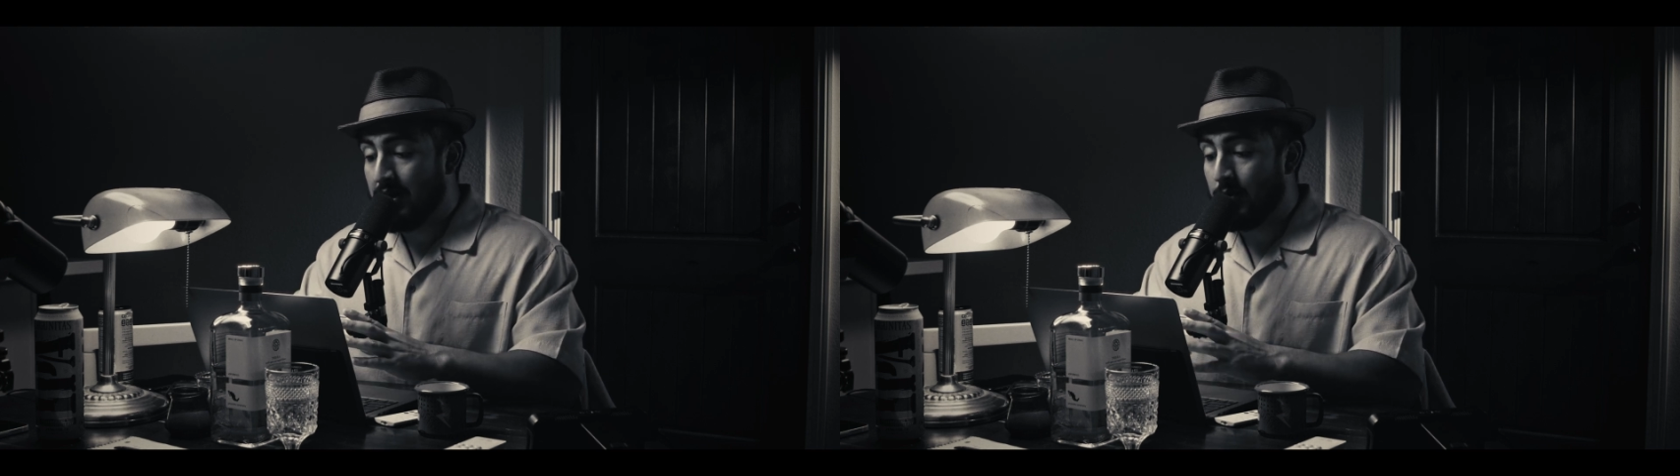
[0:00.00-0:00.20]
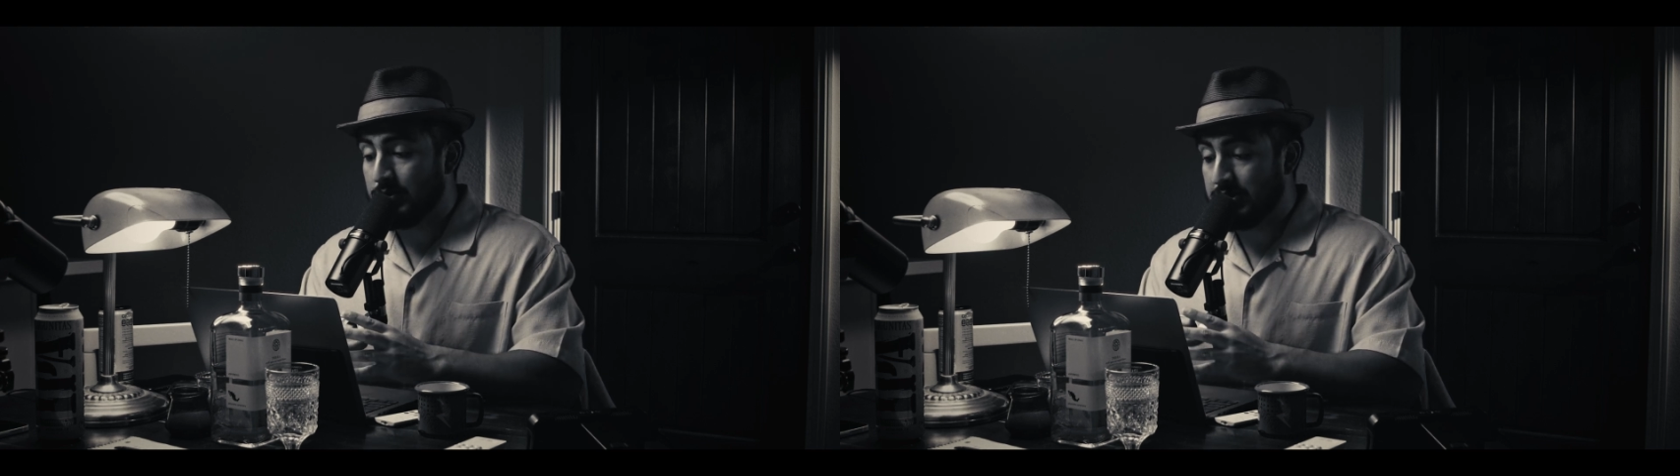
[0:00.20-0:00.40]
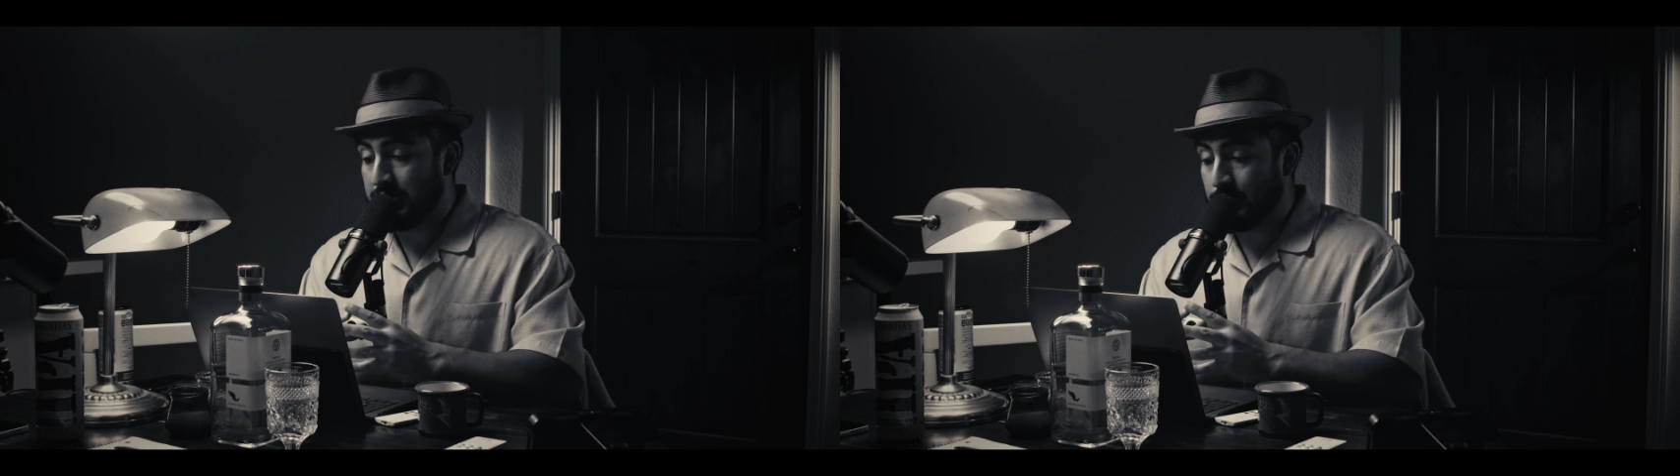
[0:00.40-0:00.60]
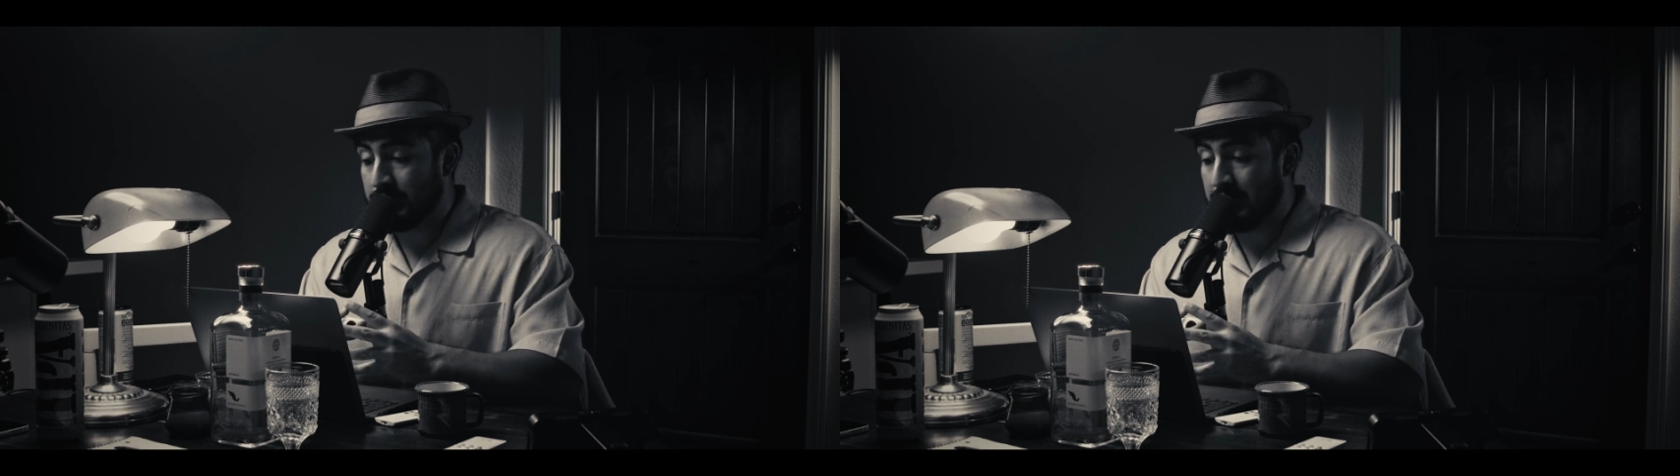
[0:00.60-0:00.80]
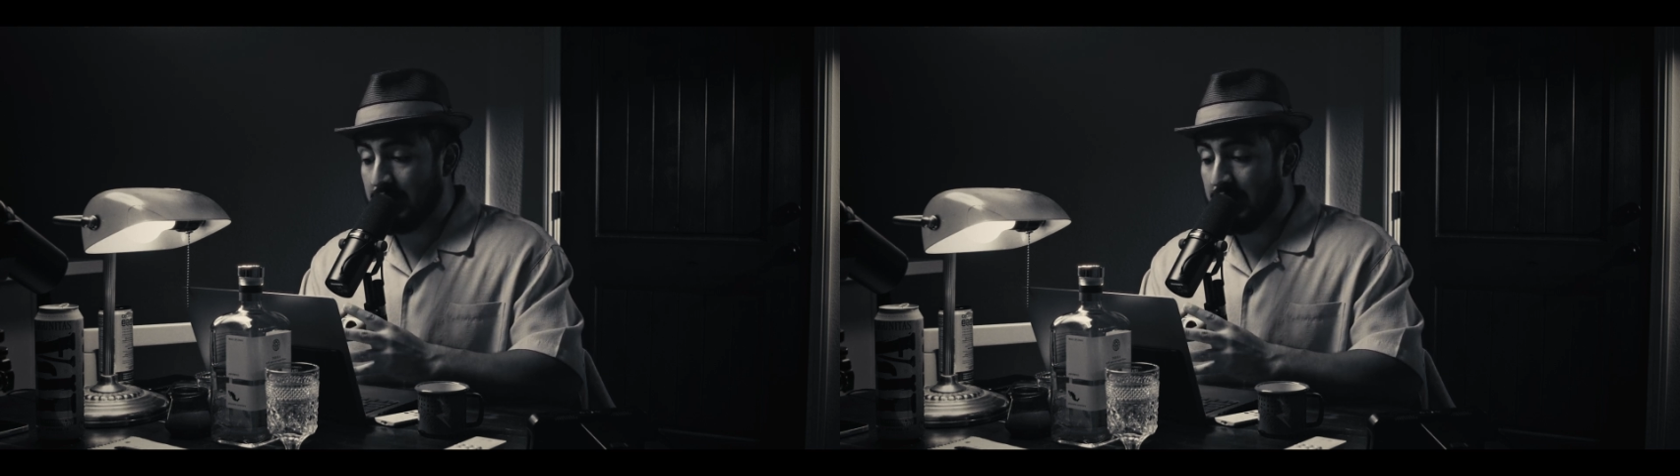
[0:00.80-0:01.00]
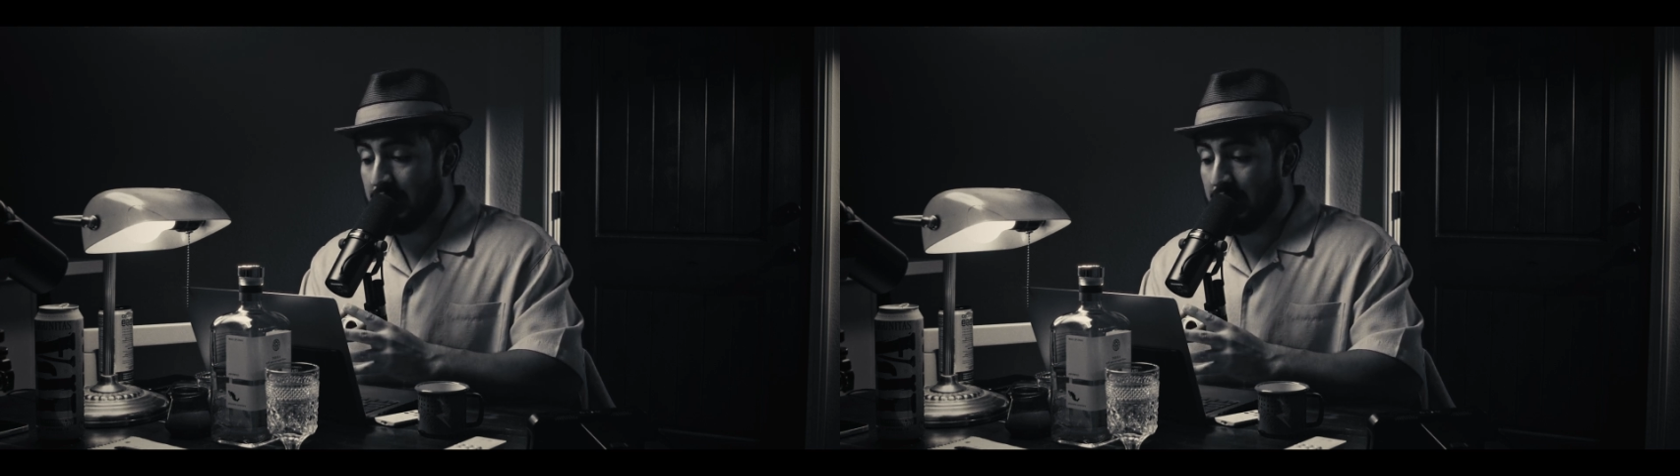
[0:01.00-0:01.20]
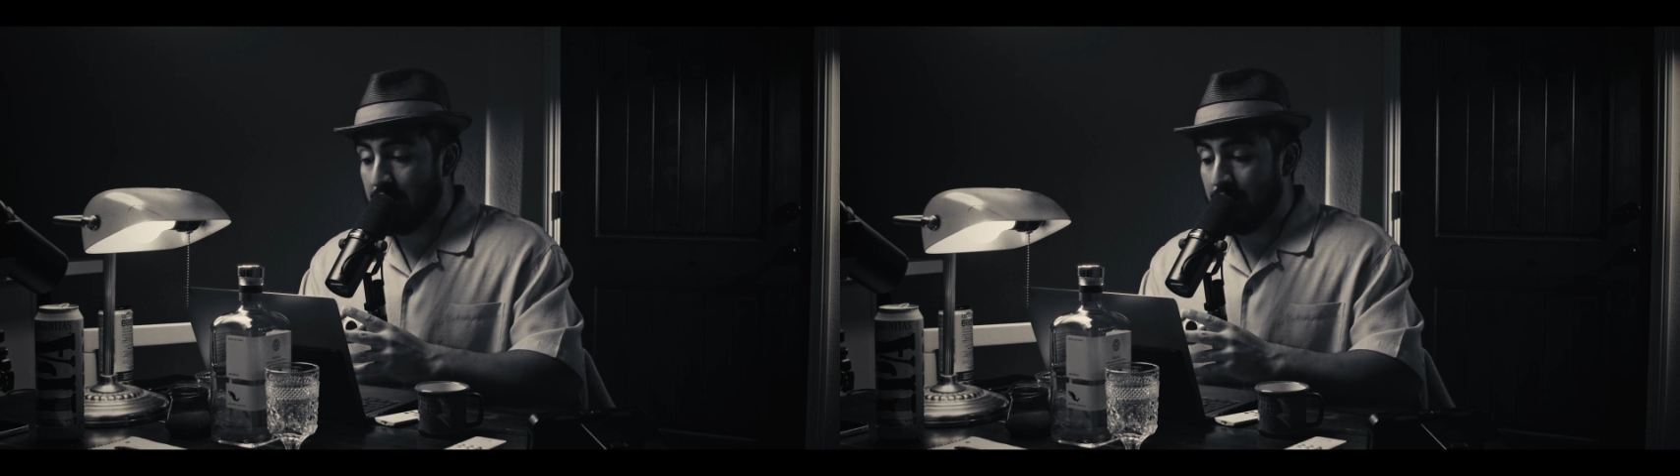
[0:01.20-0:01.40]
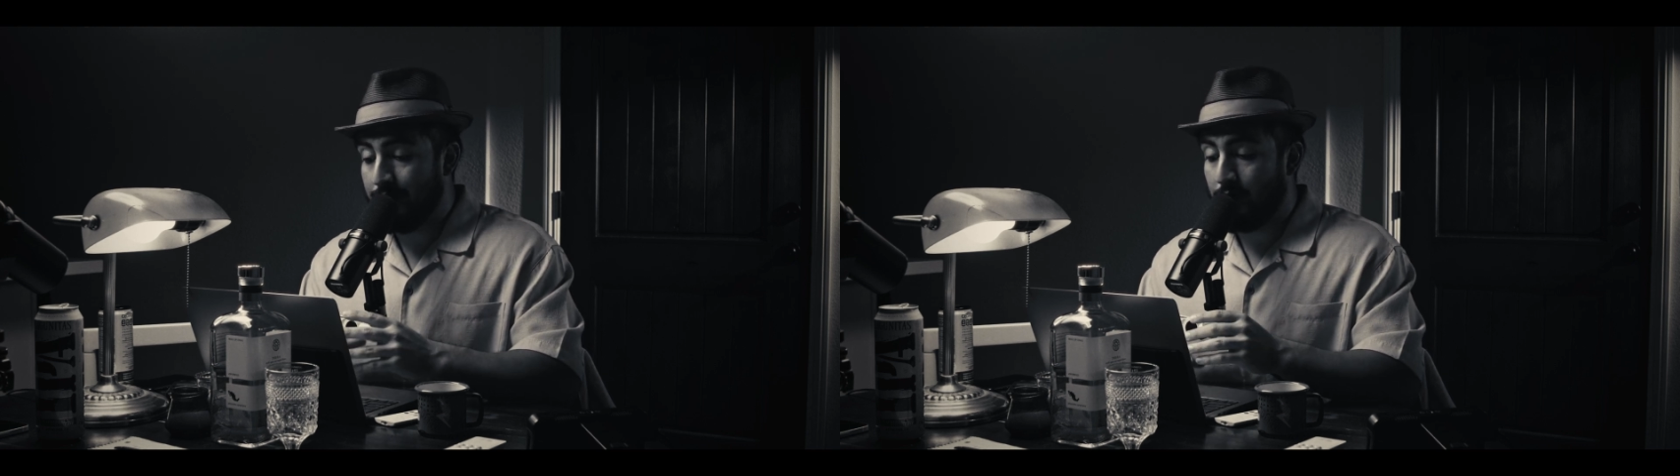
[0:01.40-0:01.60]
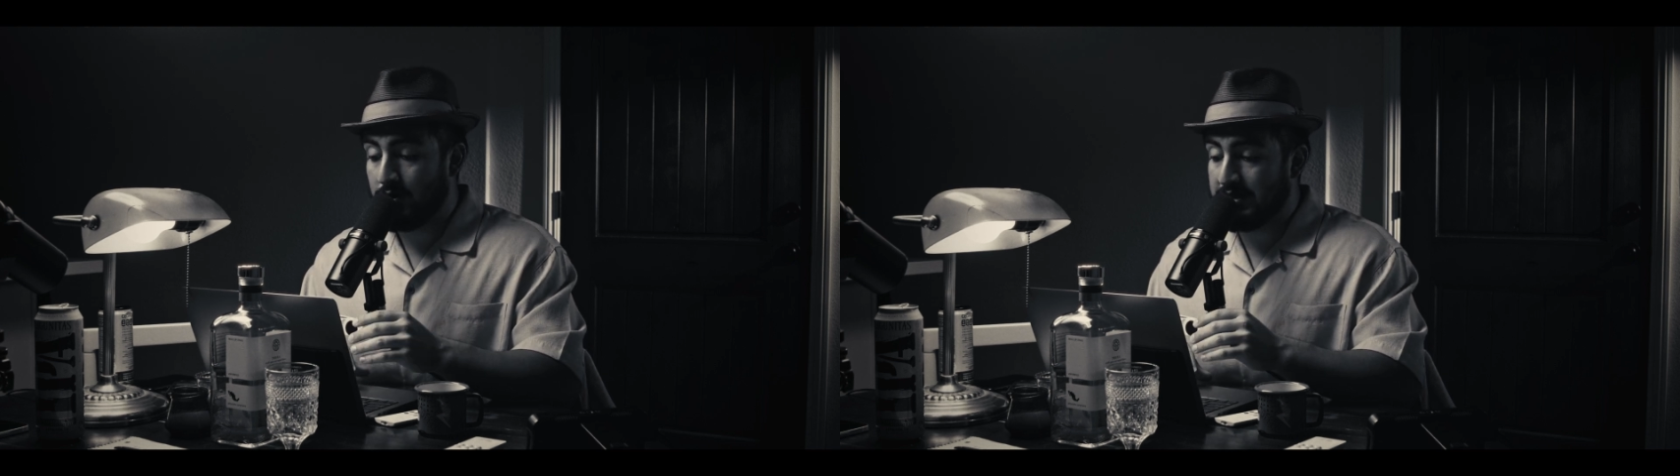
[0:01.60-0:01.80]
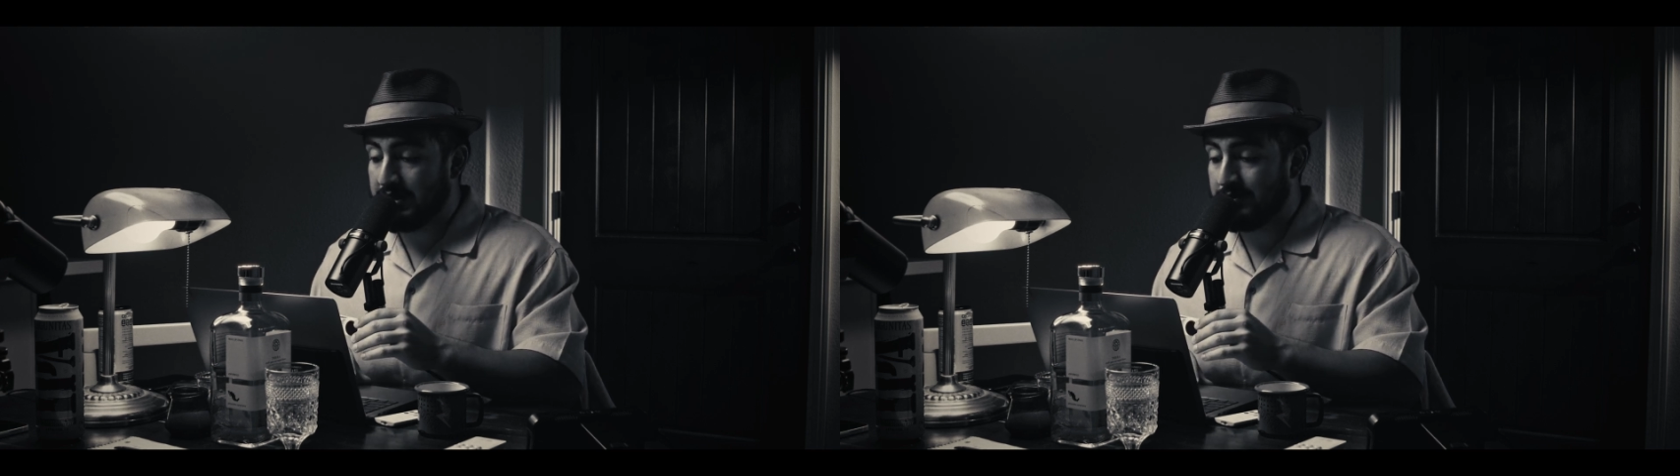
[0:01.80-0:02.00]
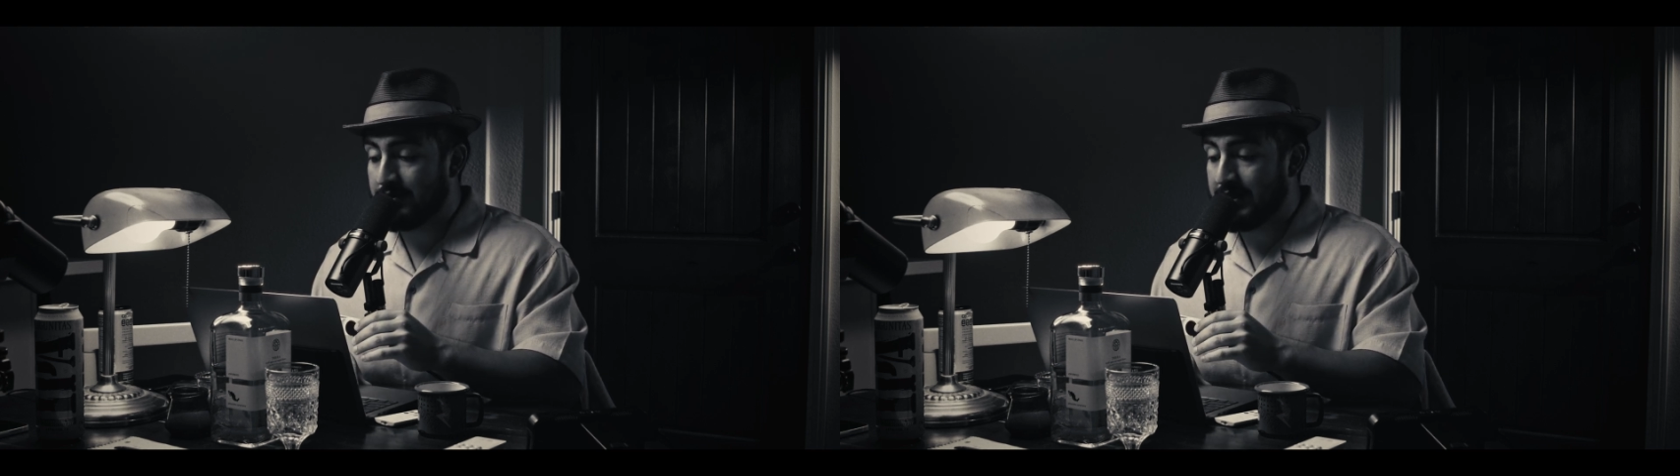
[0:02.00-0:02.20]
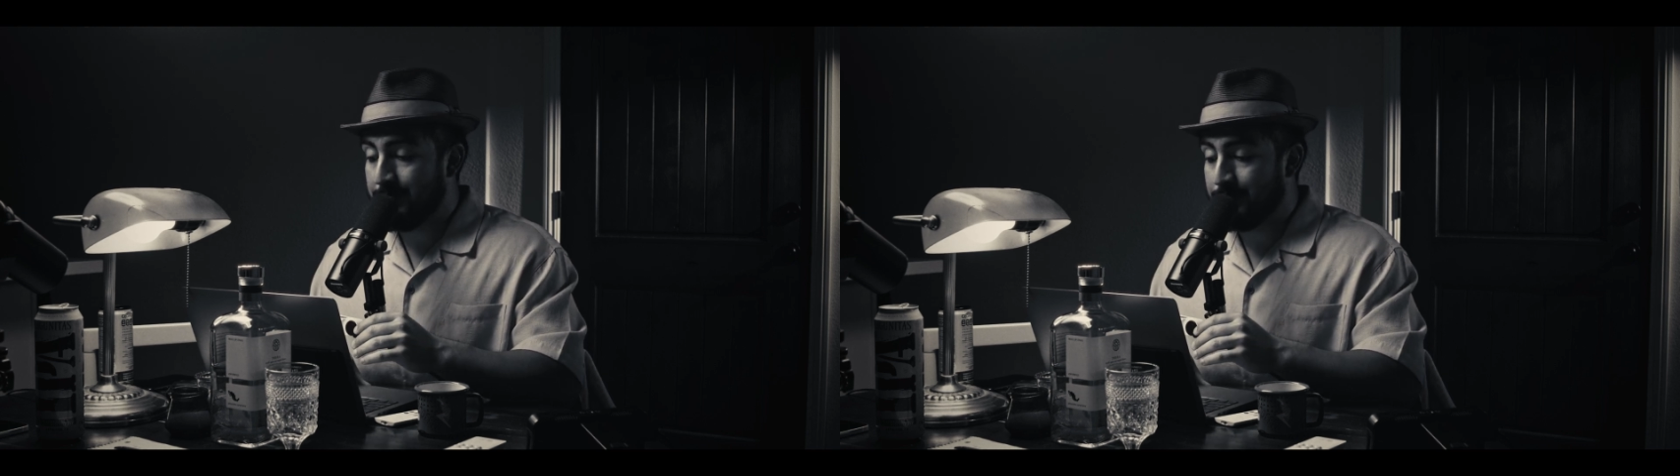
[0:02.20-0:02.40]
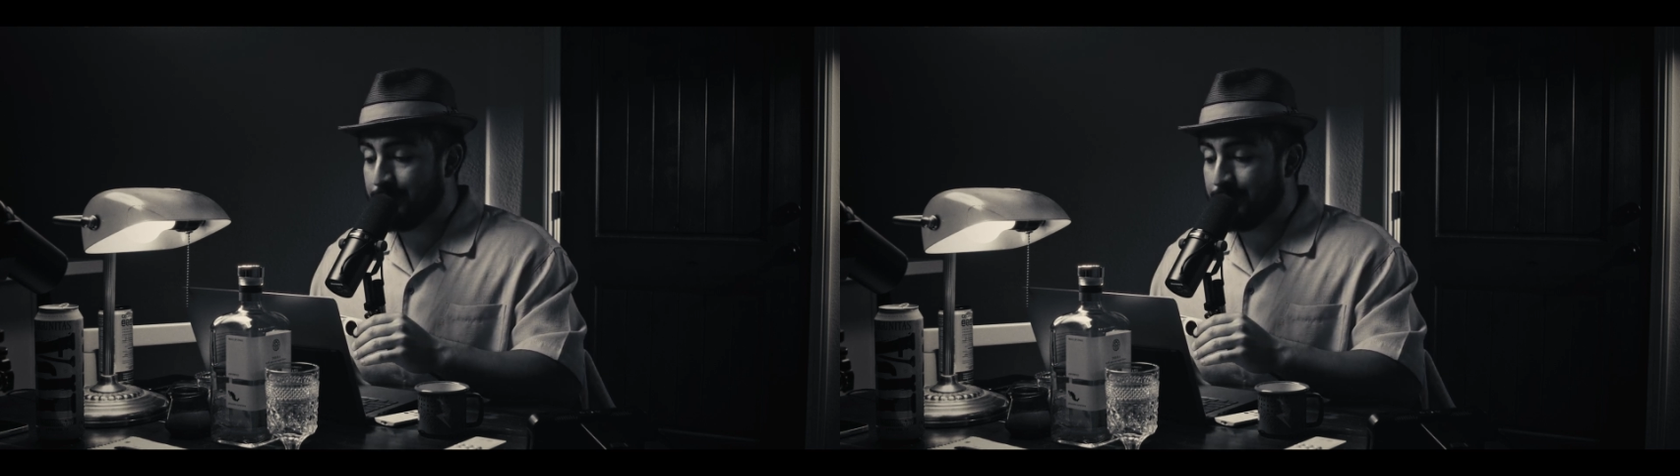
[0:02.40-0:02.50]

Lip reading: when she was 14. Okay.